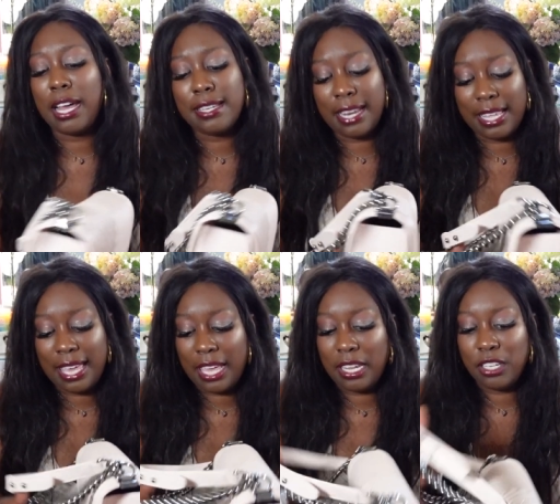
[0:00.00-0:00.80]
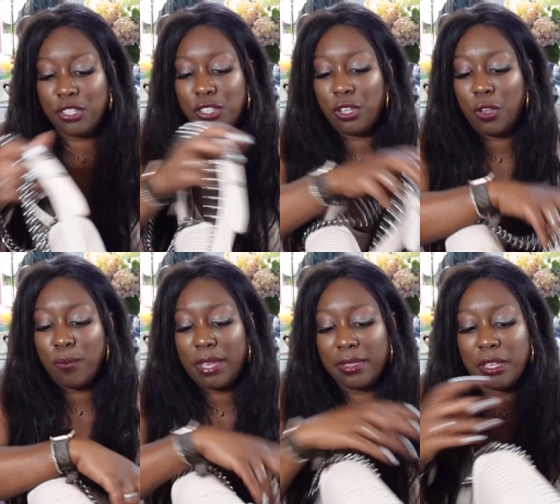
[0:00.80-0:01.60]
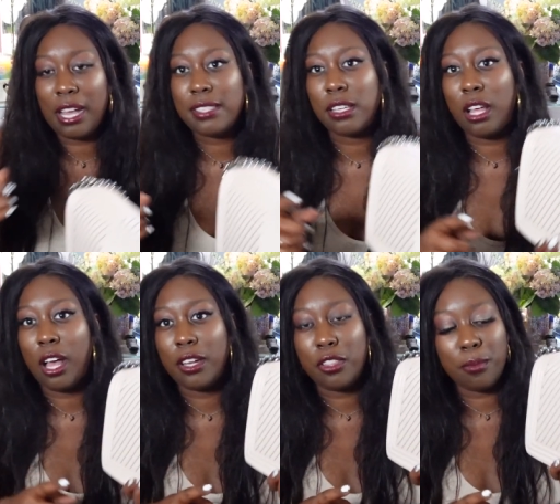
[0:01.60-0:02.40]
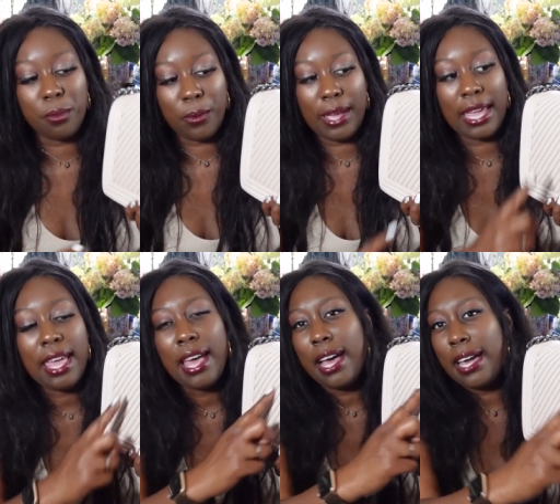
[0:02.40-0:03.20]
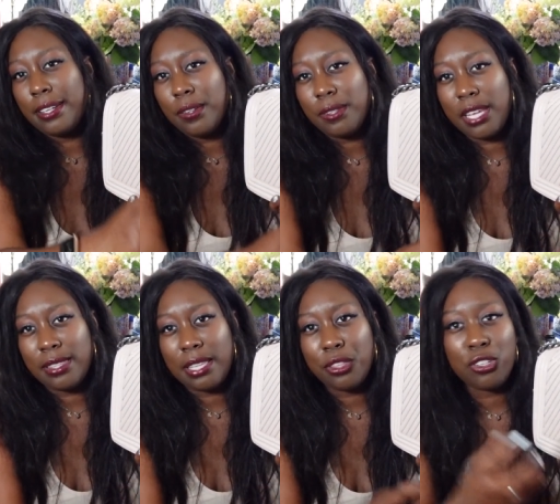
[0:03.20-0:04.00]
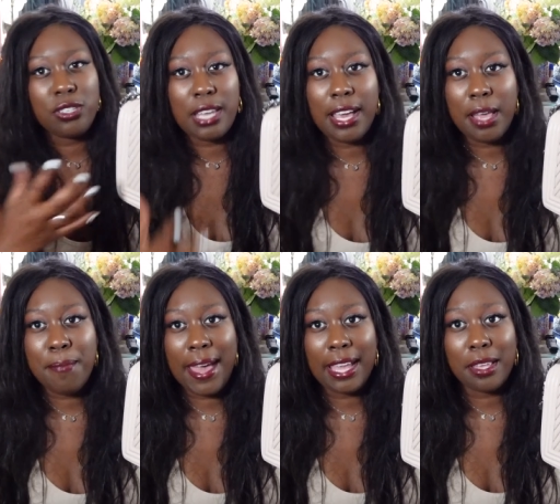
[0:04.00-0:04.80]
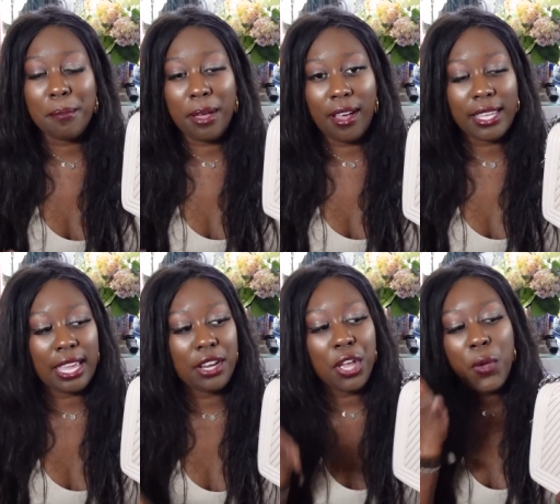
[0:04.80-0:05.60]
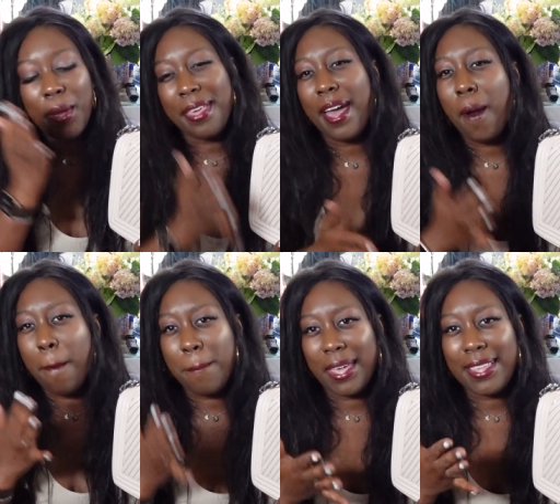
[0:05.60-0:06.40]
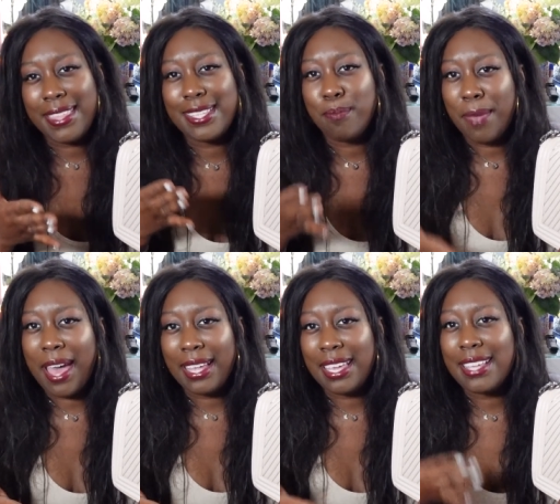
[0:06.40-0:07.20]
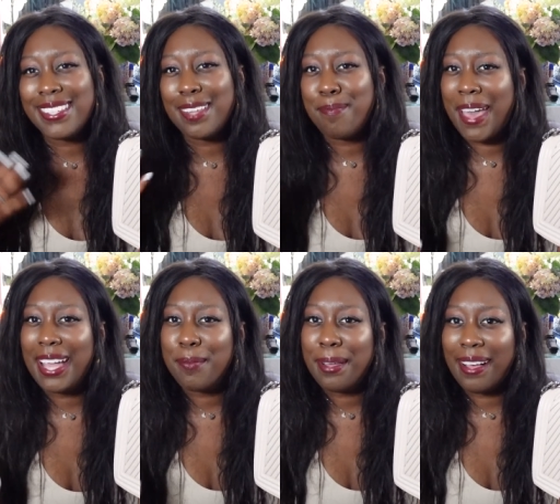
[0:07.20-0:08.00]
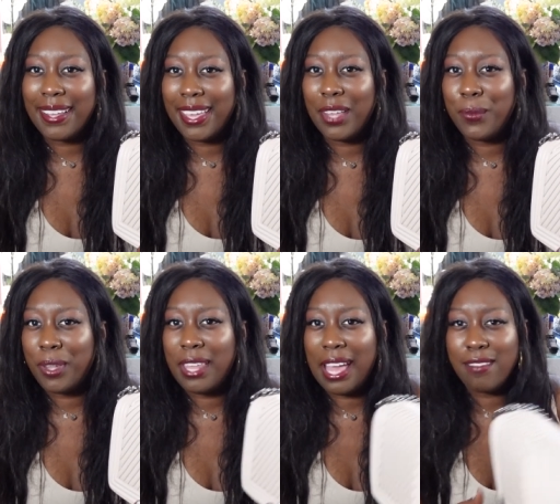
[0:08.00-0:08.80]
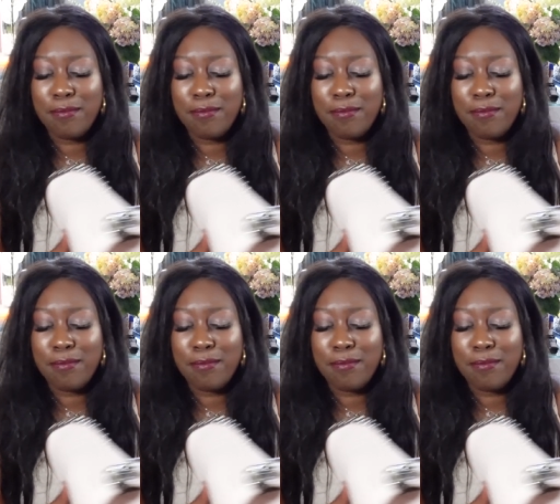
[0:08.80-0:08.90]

dedicated to my thoughts on the boy. I don't like that there's not a bag pocket with how big this bag is. A back pocket would have